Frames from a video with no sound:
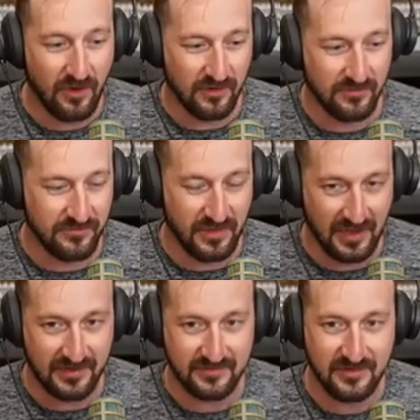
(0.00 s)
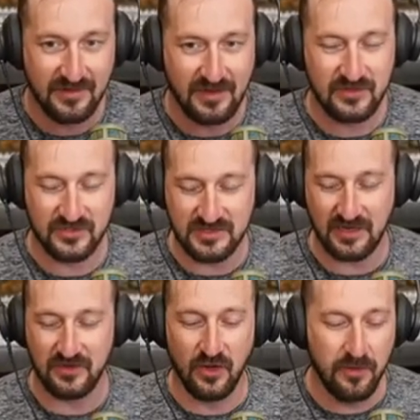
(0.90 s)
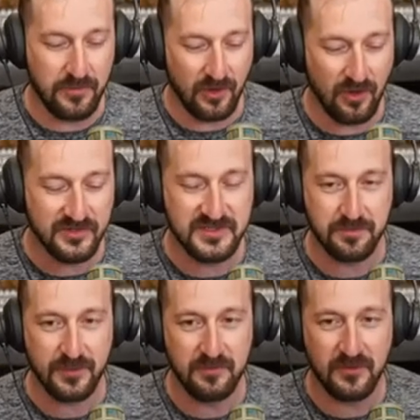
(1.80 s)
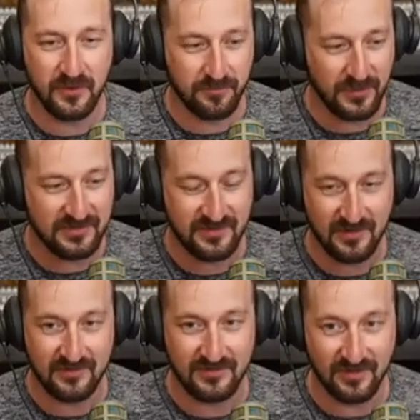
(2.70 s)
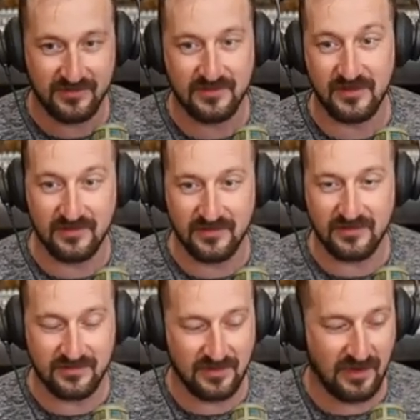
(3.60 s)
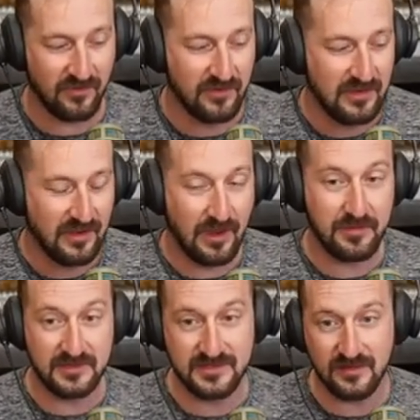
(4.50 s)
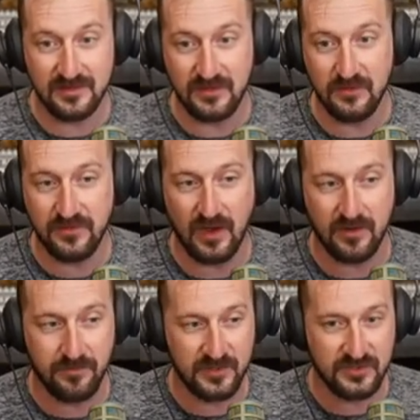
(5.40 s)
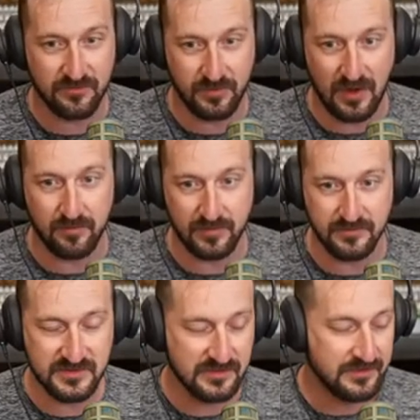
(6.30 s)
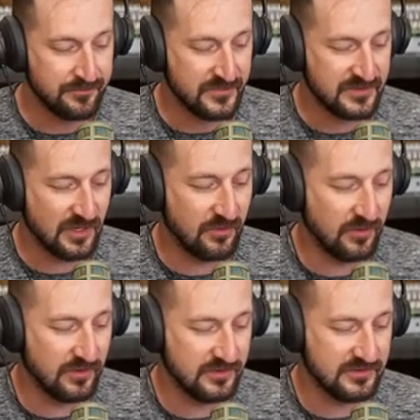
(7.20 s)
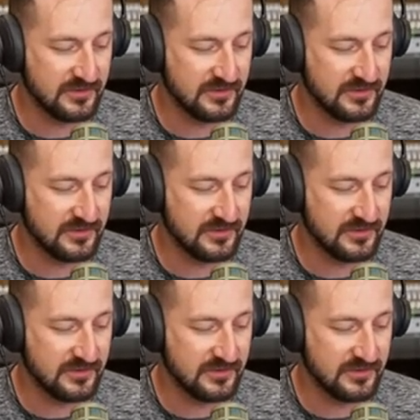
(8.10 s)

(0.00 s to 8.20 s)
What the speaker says: all of that and just saying, nope, all Supreme Court precedent doesn't exist now, I mean, suddenly you've got a bunch of problems. So